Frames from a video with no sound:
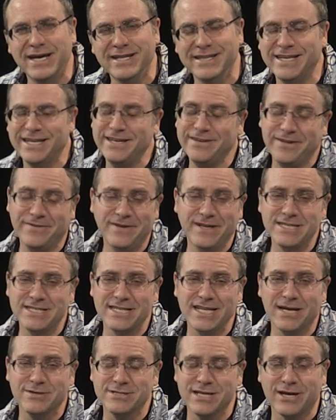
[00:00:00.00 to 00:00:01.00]
And then
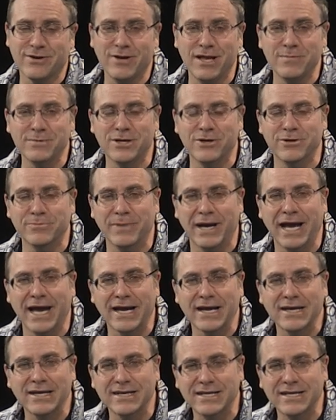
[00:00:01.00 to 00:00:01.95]
eventually I was like, well, I'm going back,